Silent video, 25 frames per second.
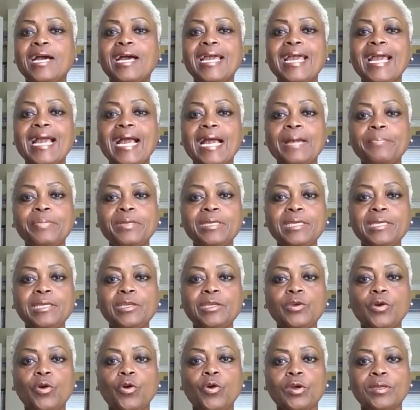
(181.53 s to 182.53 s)
not
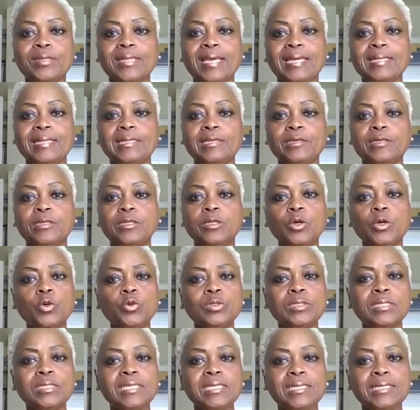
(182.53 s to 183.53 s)
happy, or that they're
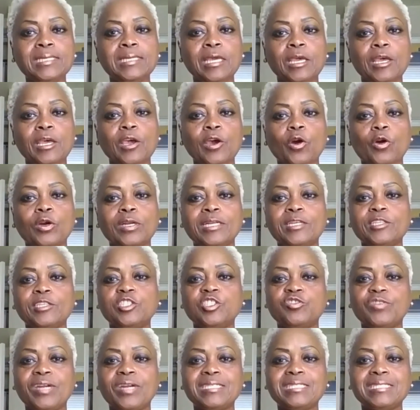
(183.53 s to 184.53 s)
lonely, or they're
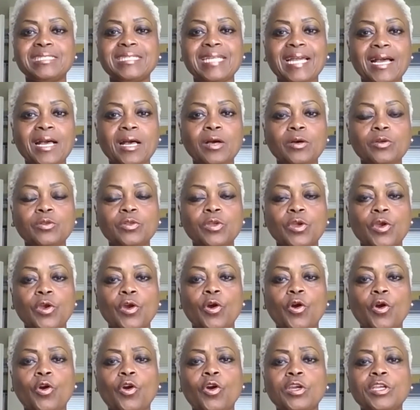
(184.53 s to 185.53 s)
stressed out,
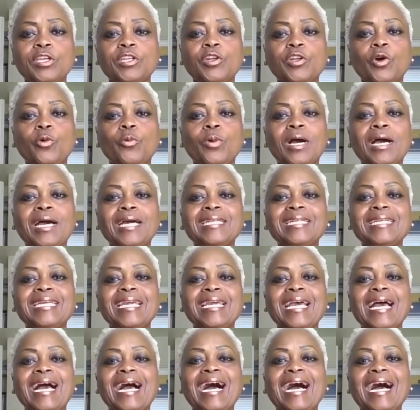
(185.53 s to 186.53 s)
or you know what,
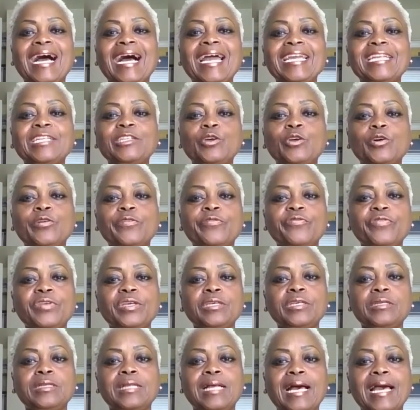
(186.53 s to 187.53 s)
I don't
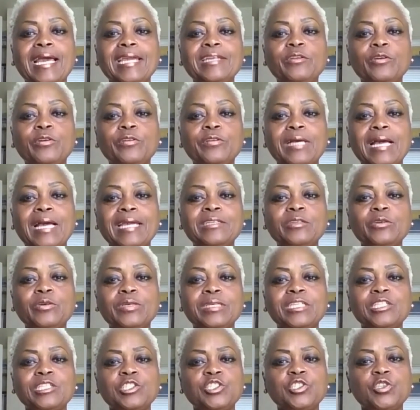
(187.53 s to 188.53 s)

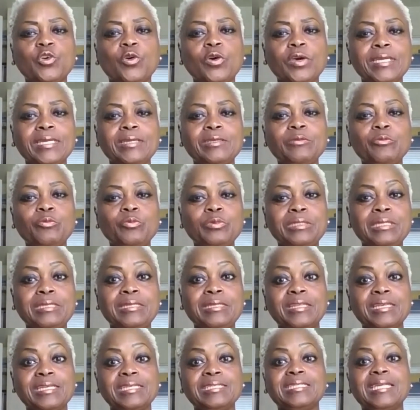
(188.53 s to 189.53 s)
enjoy
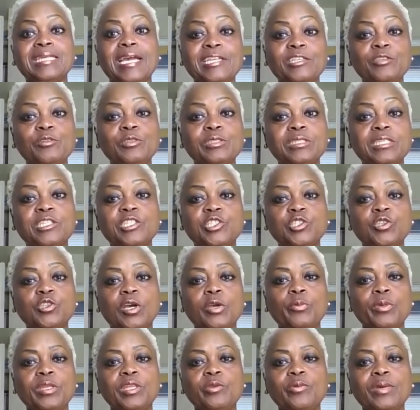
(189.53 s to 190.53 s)
the things that I used to
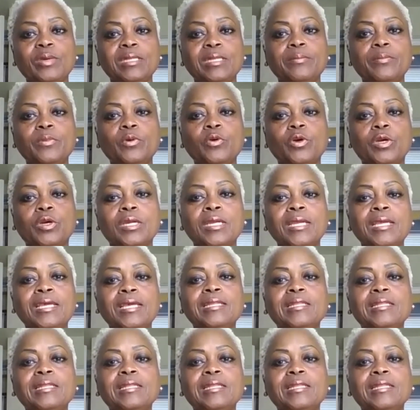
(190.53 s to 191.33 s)
enjoy with you anymore.